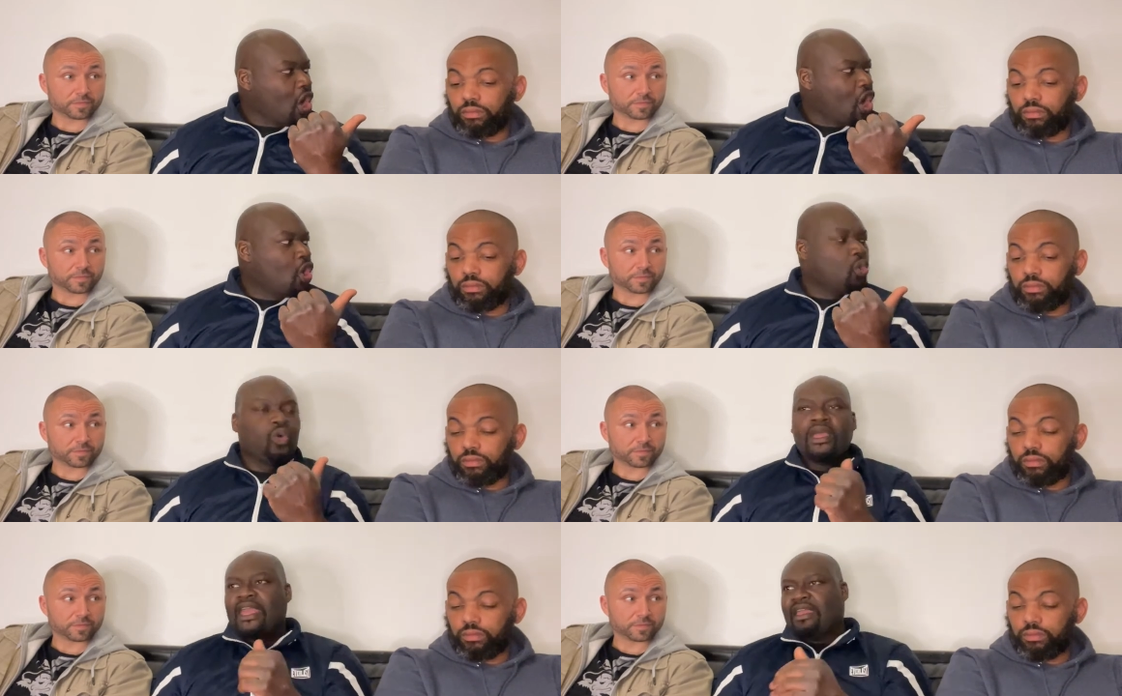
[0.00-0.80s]

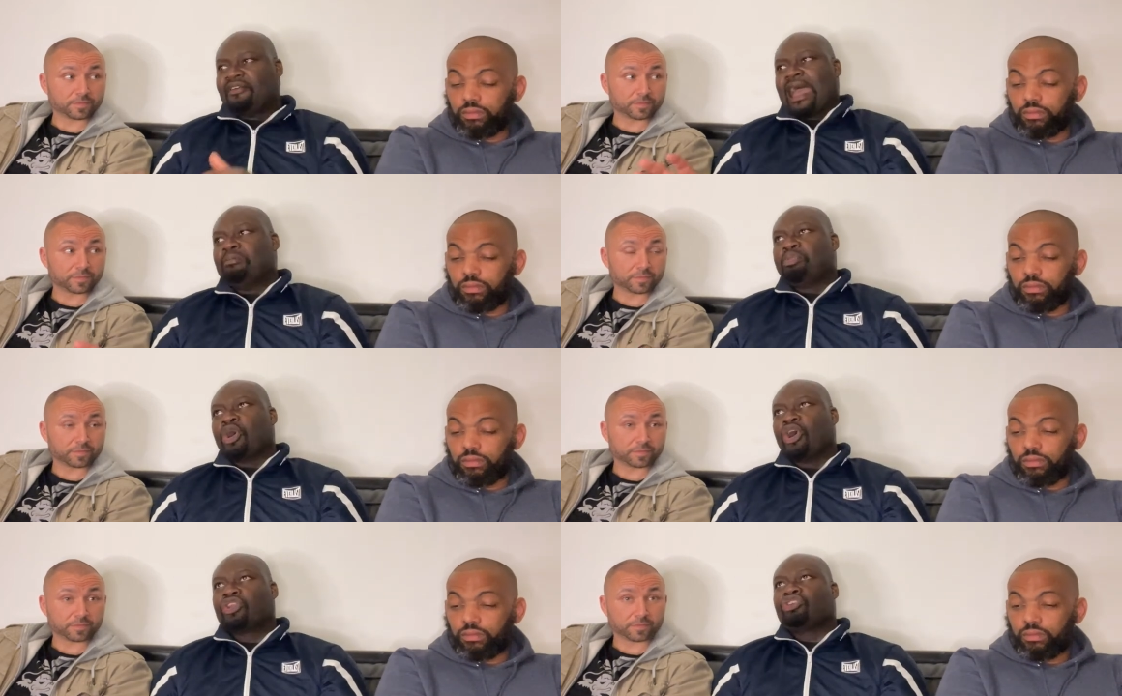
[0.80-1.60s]
Speaker 1: "Oh, if Amber
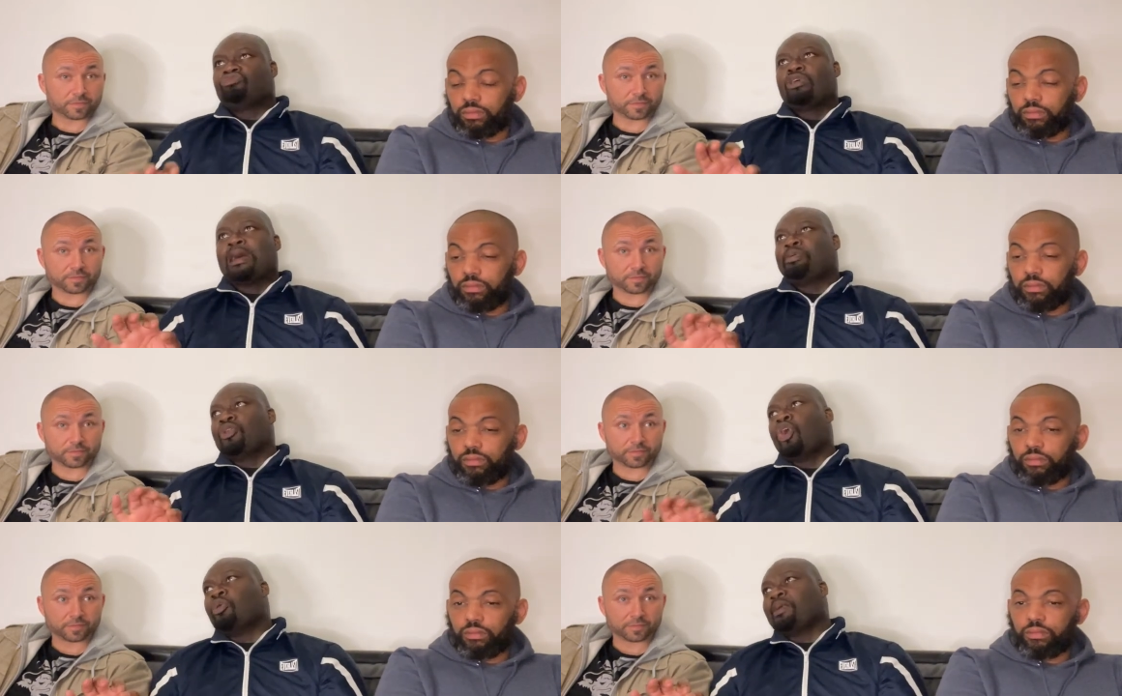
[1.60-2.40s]
Heard can write
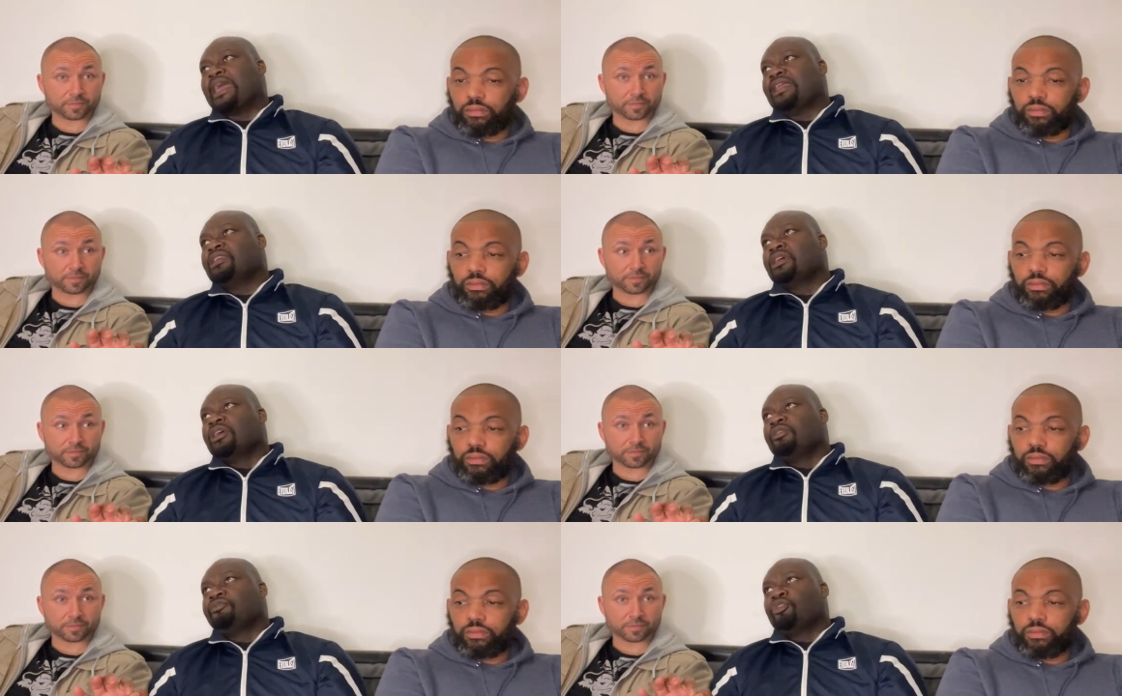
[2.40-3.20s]
an op-ed
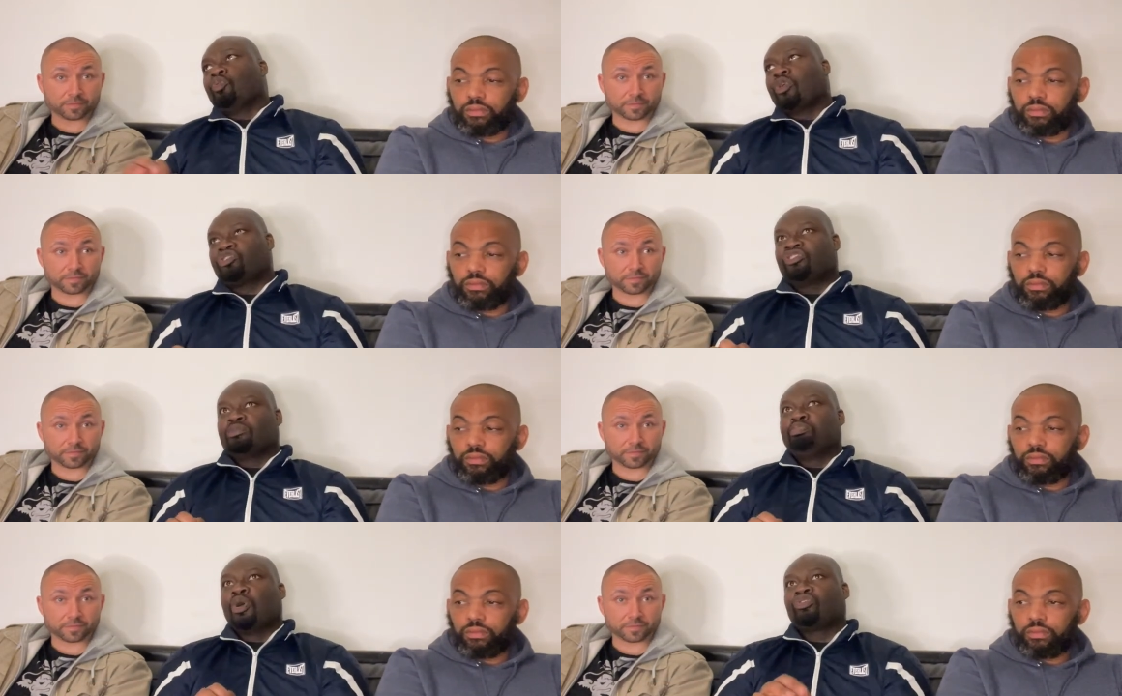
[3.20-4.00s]
for the
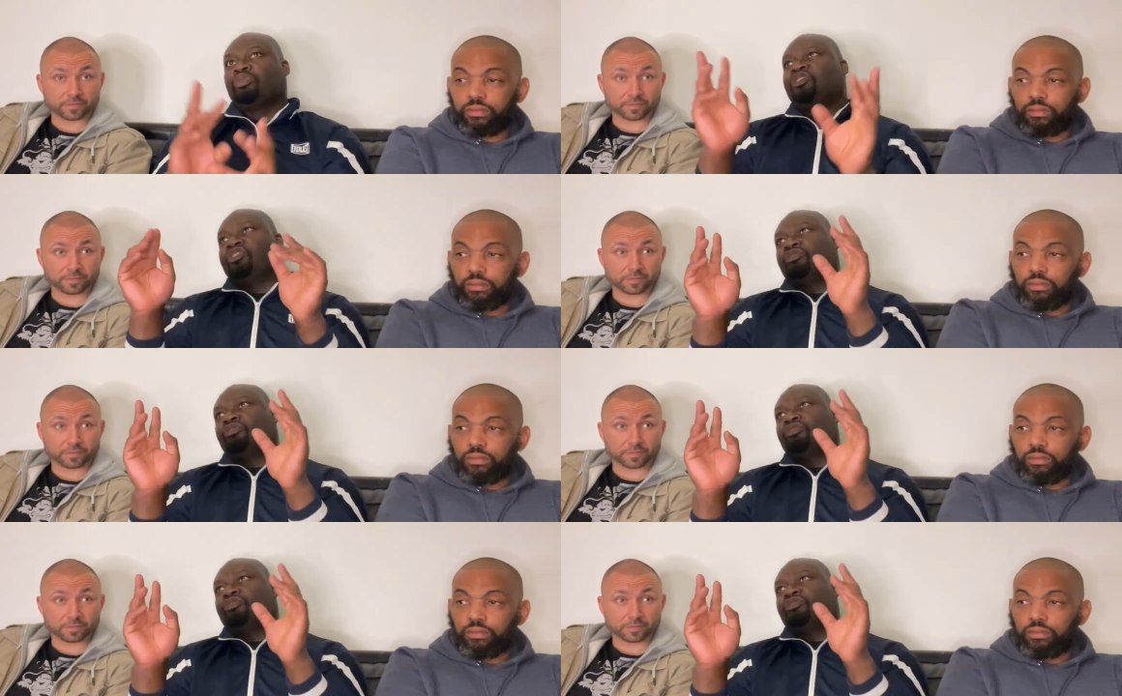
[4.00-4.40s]
Washington Post, which is a